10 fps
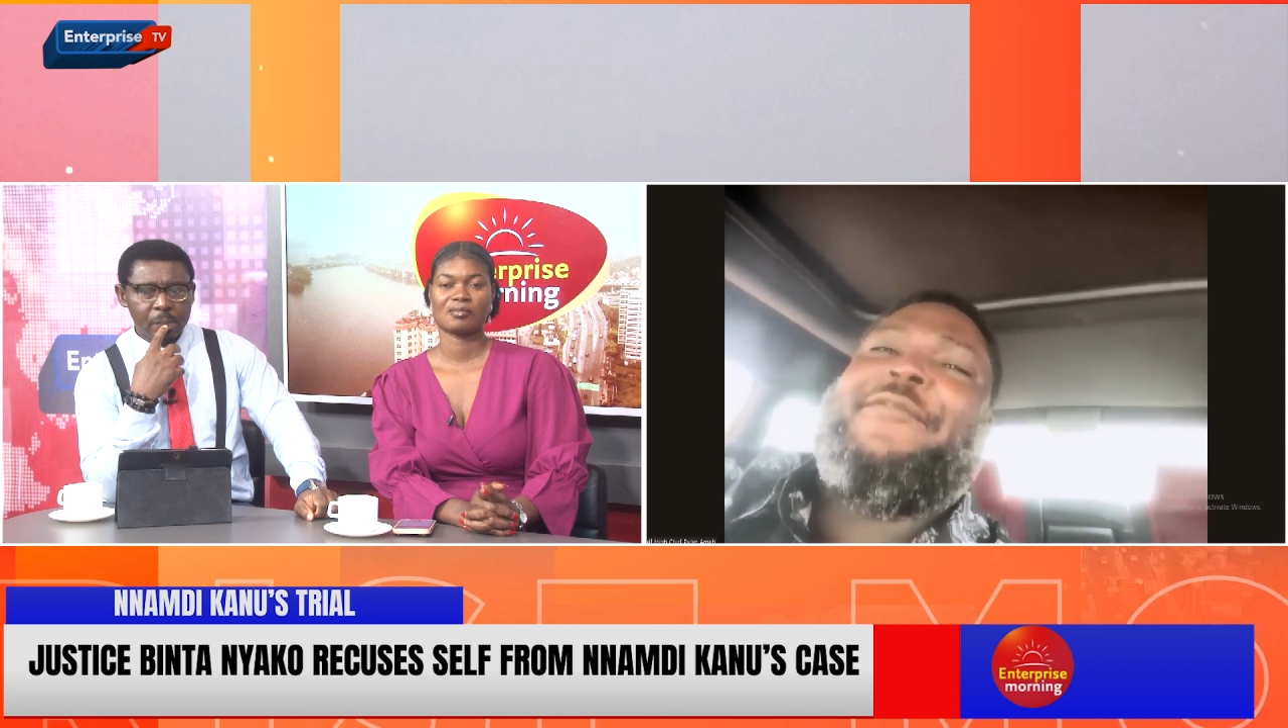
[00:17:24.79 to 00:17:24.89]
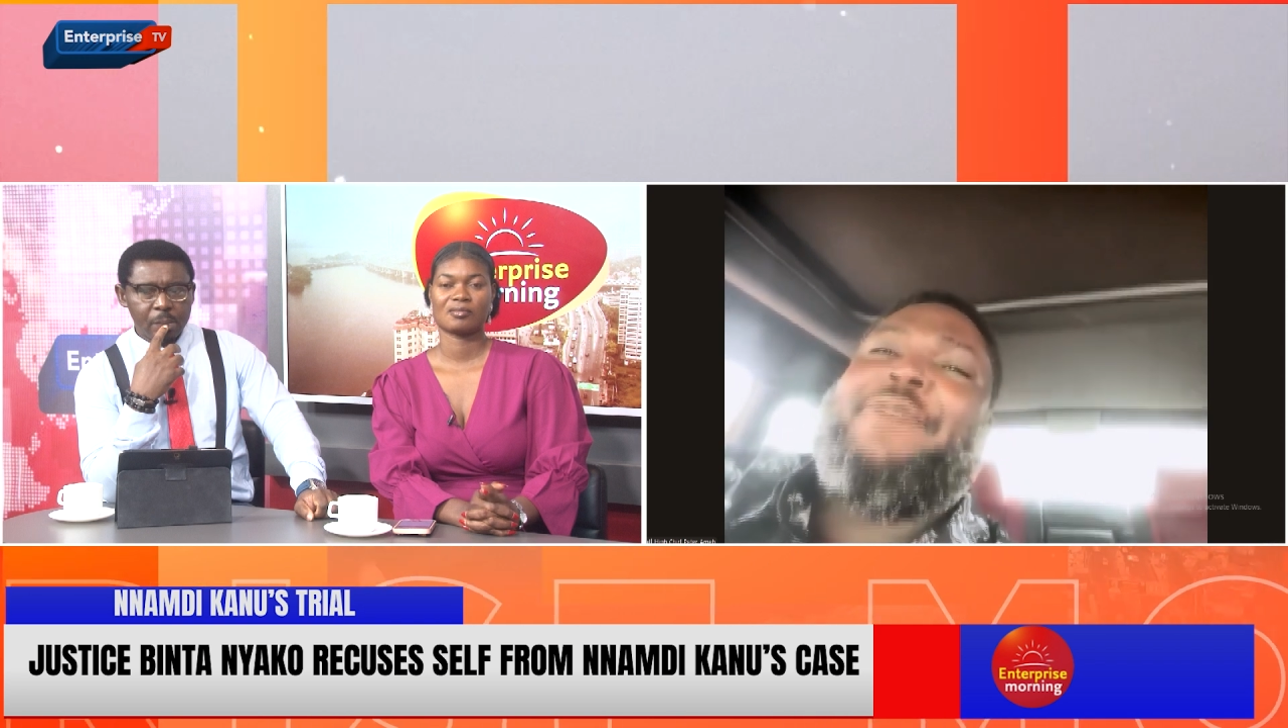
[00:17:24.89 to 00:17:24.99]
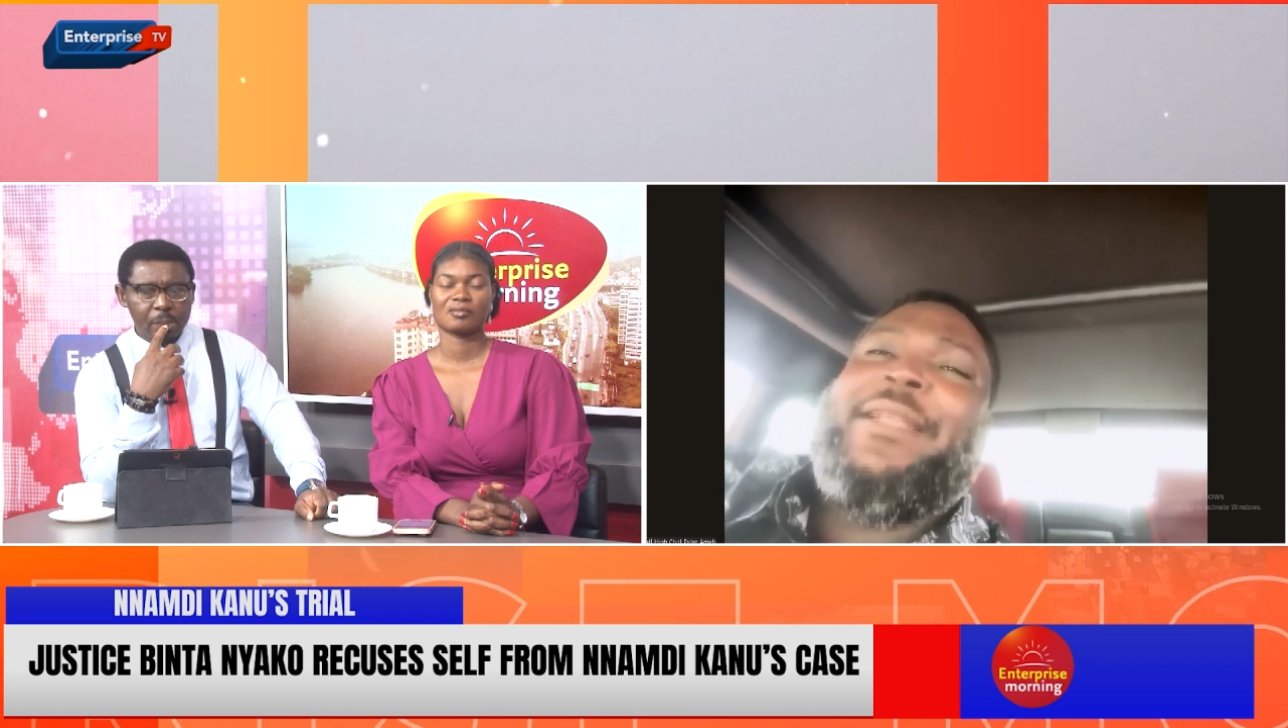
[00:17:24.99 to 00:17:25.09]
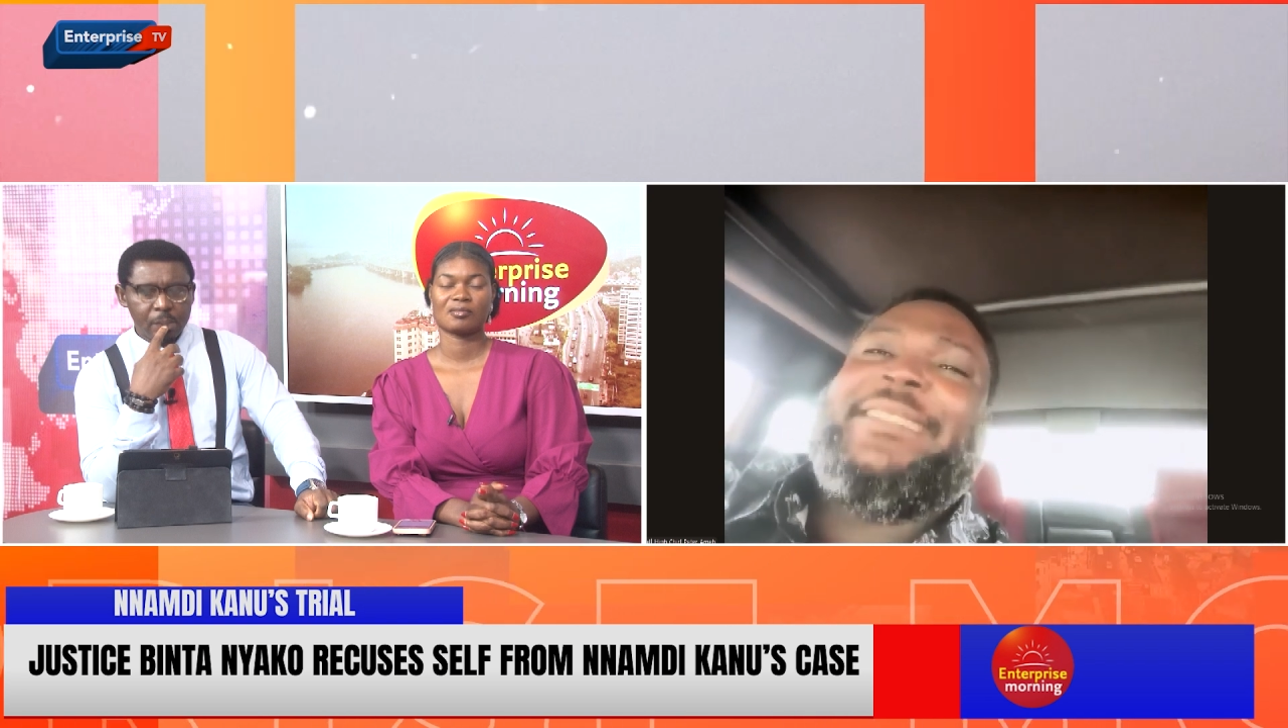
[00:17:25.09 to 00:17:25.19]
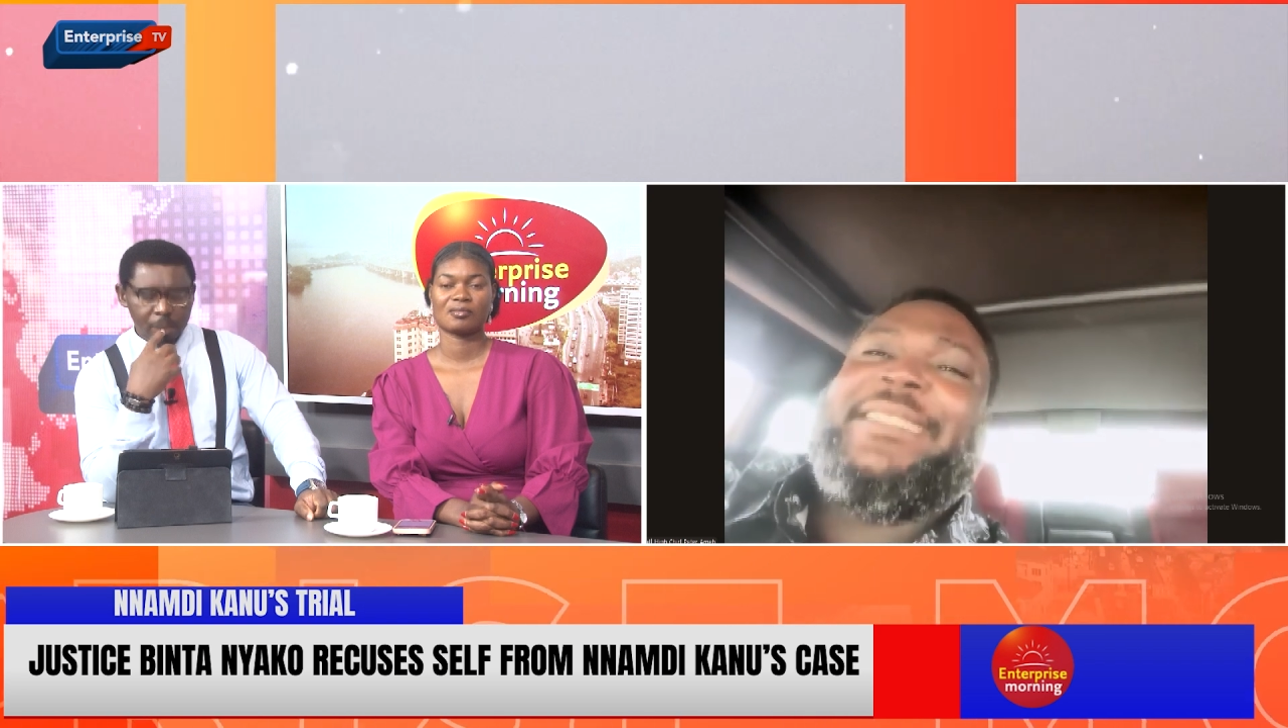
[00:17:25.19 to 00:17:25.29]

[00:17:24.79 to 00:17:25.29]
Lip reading: powerful